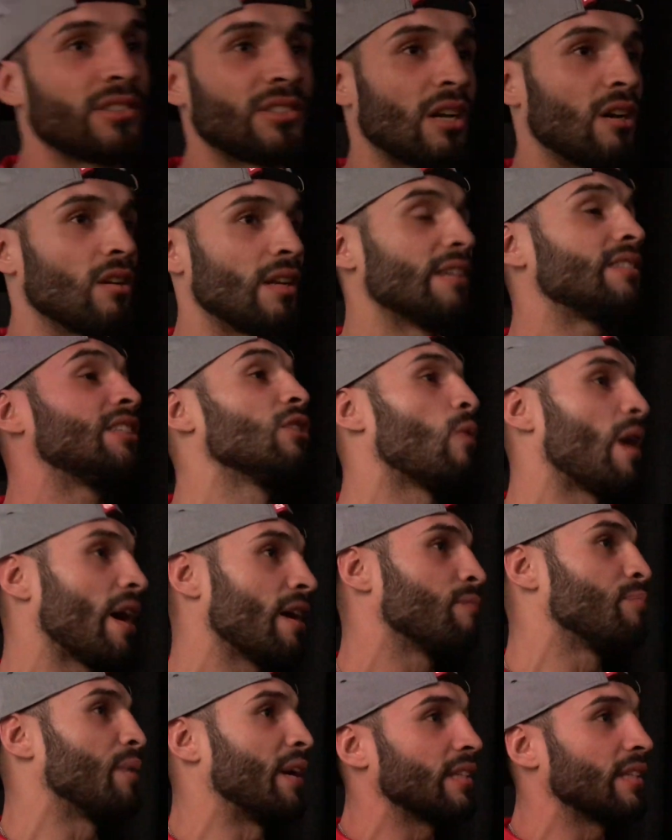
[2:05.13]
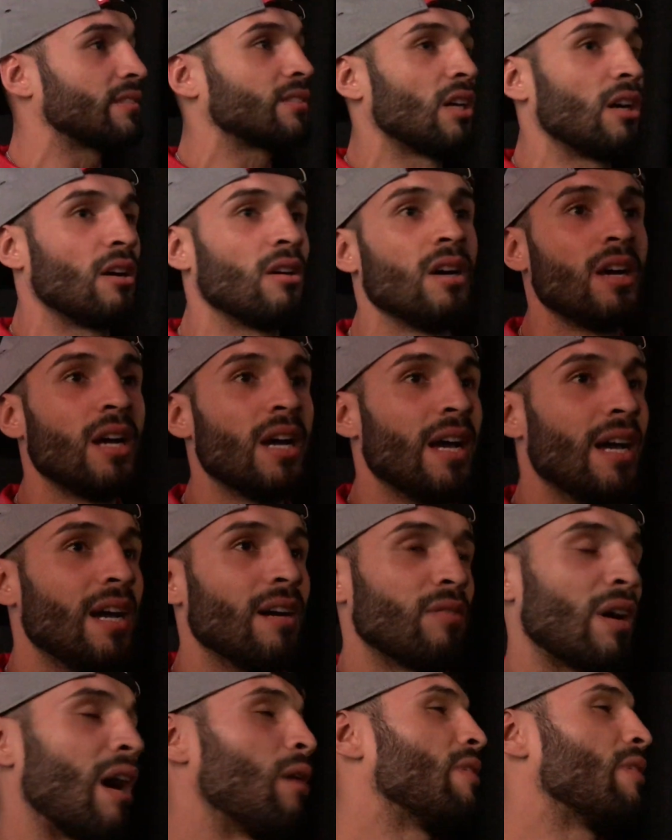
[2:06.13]
So let's see what he brings. So.
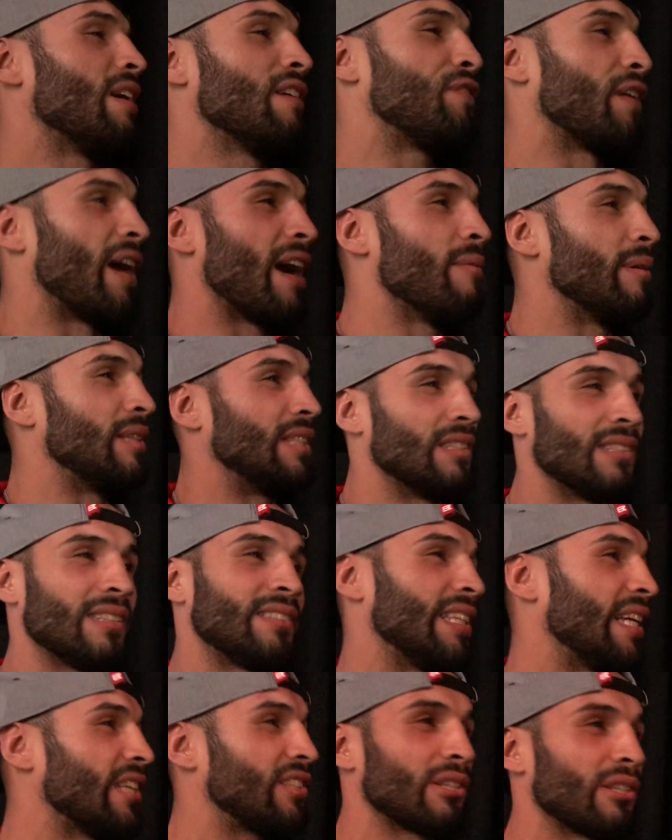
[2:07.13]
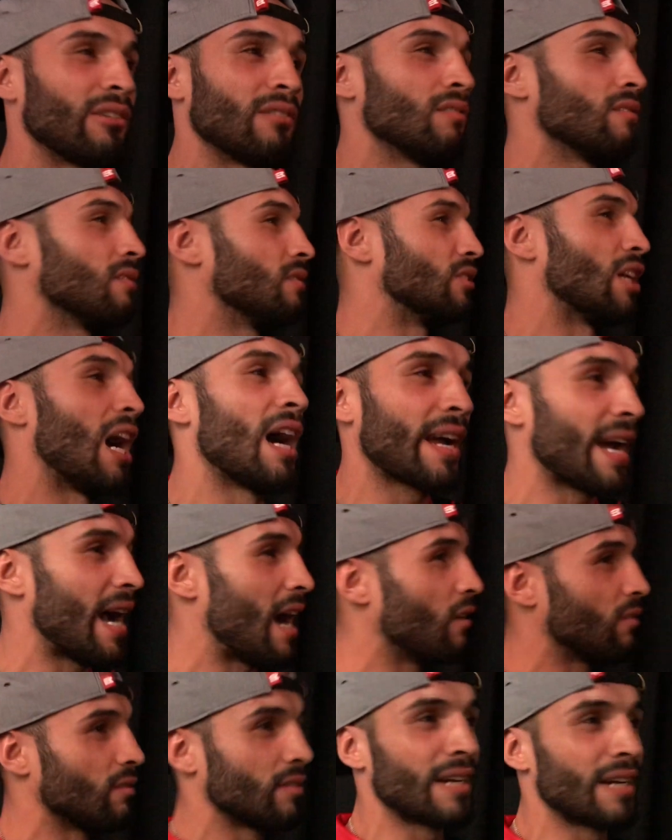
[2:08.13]
I'm ready for everything, decision,
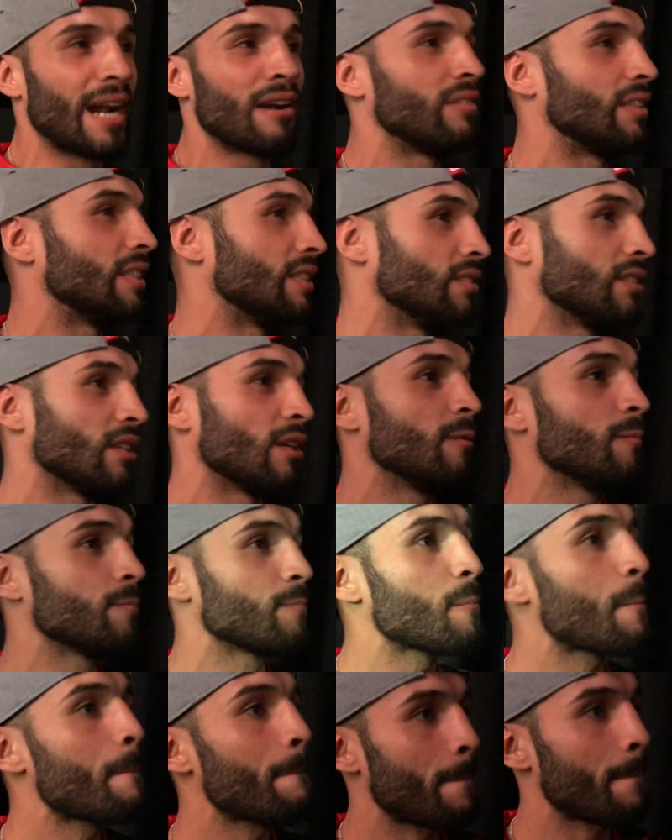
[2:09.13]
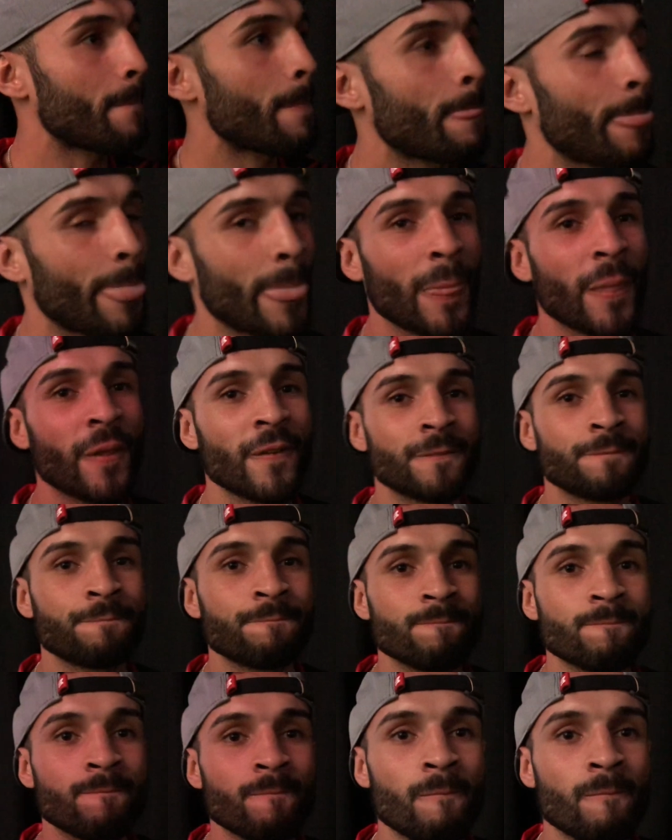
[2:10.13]
knockout, everything, you know. What do you tell him if he's
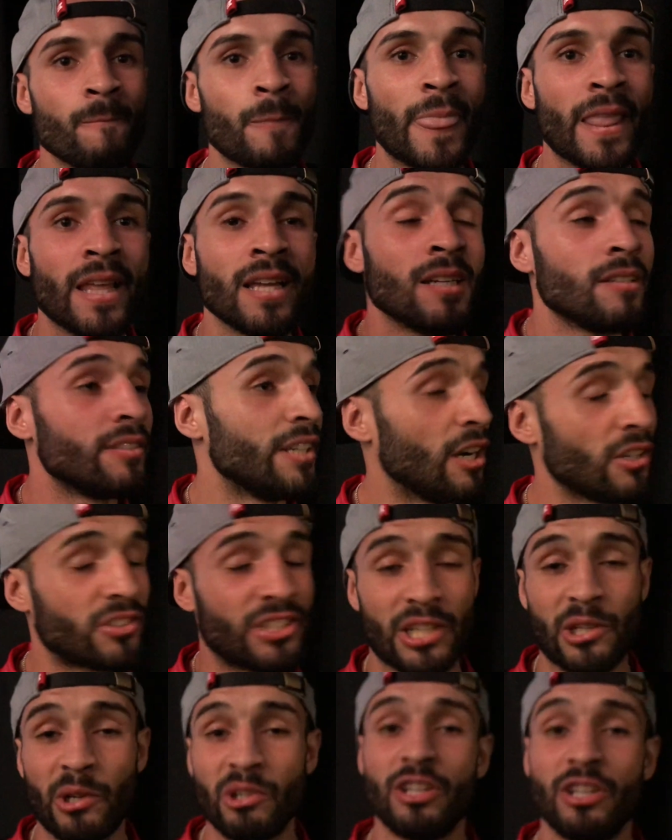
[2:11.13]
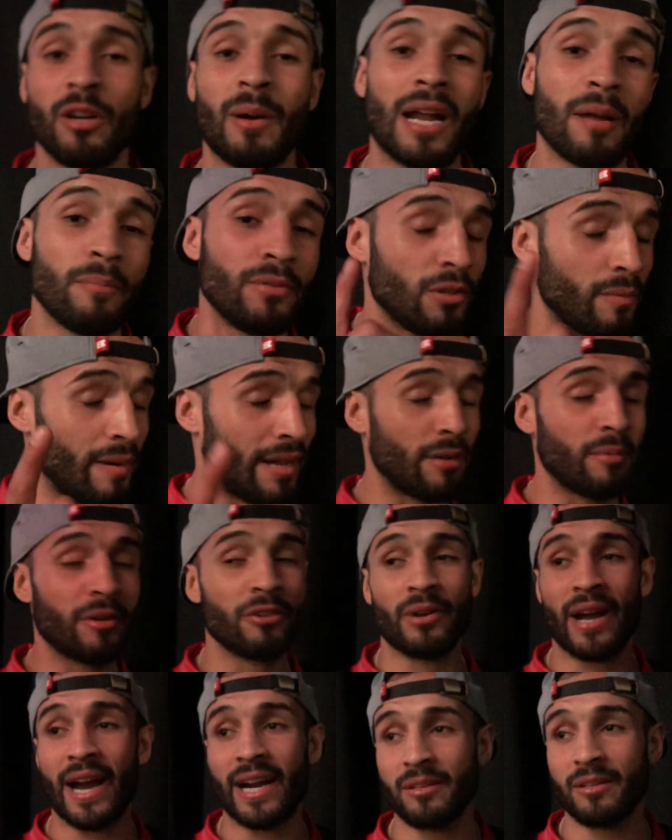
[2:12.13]
watching? Yo, Chaku, you better, you better be
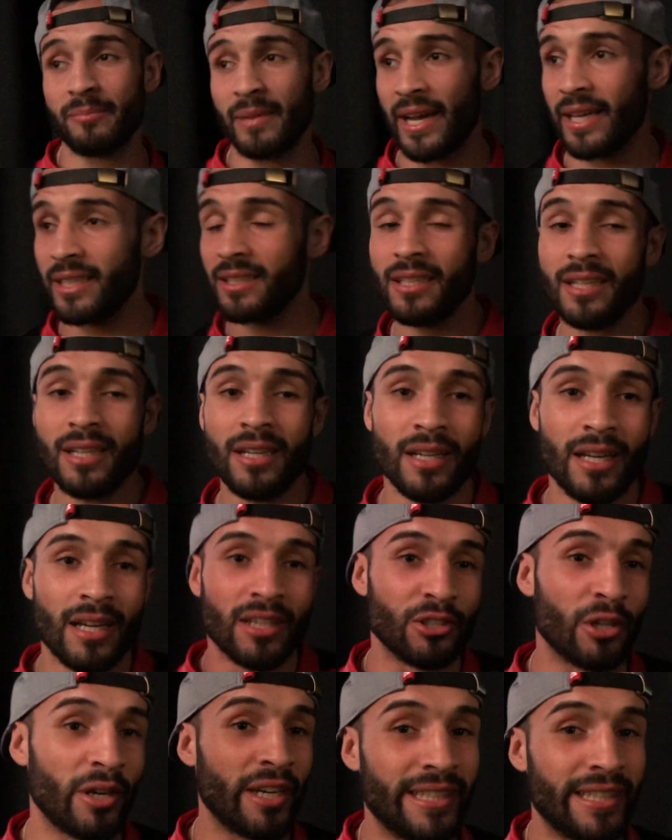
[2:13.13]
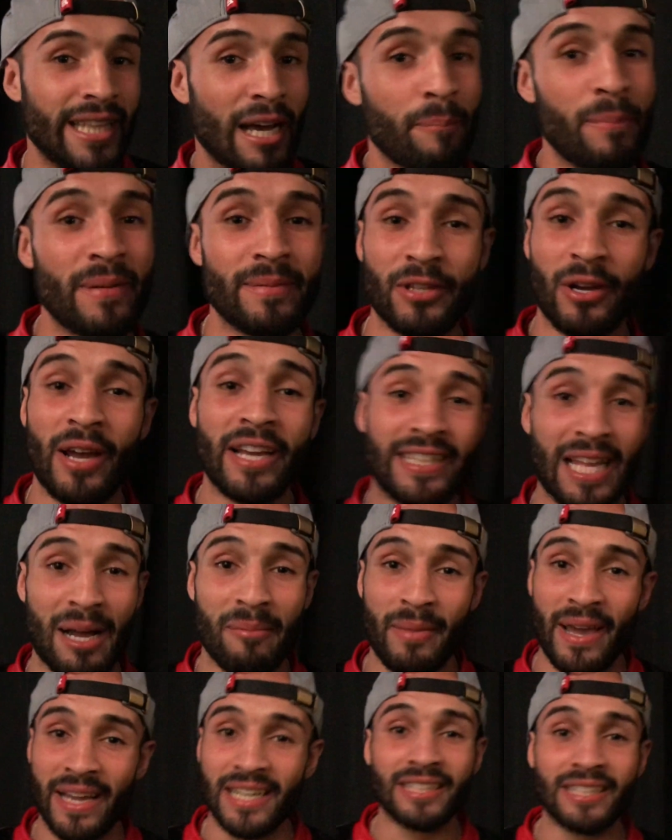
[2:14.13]
ready, man. You hit that, you hit
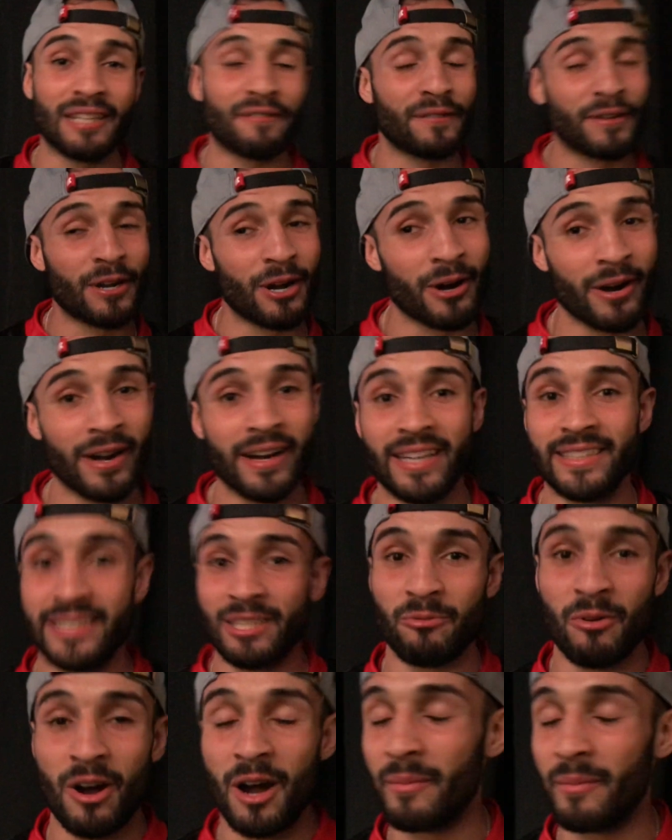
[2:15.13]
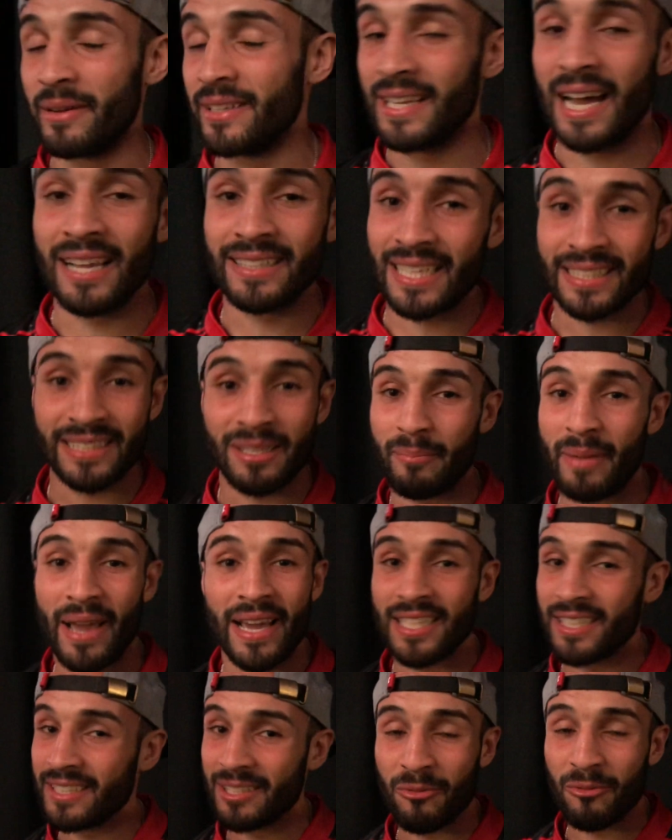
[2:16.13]
that man in the floor and the woman. I'm not the
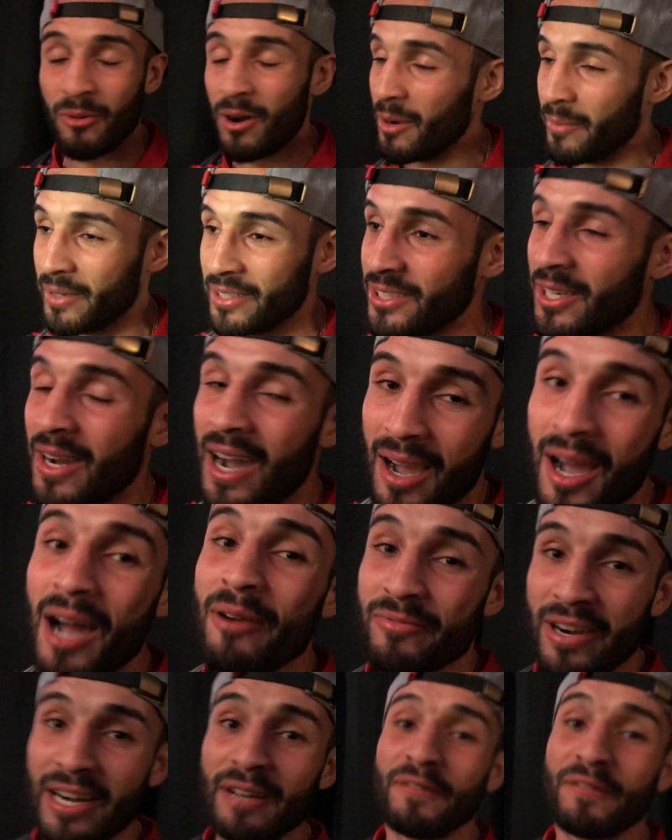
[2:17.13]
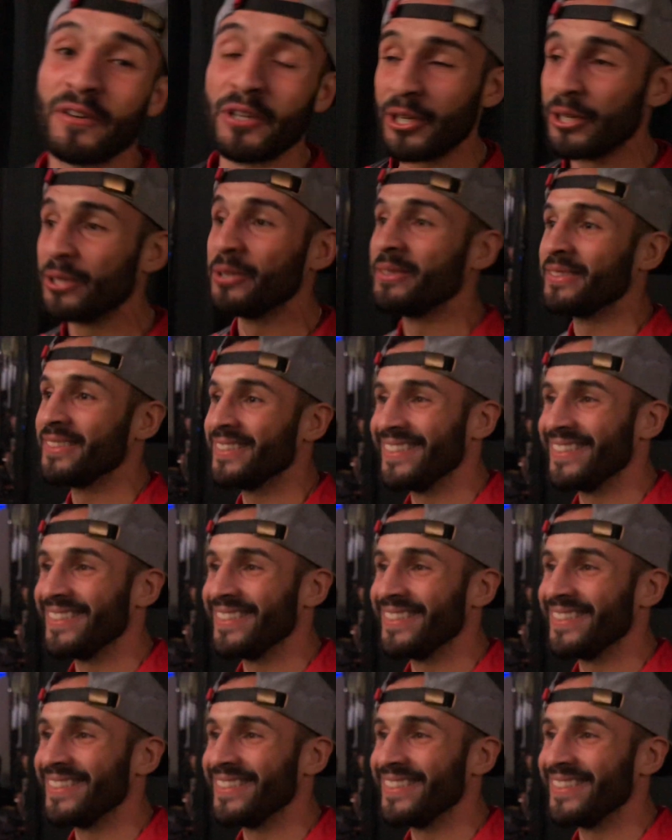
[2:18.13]
man and the woman. Yo, I'm ready for you.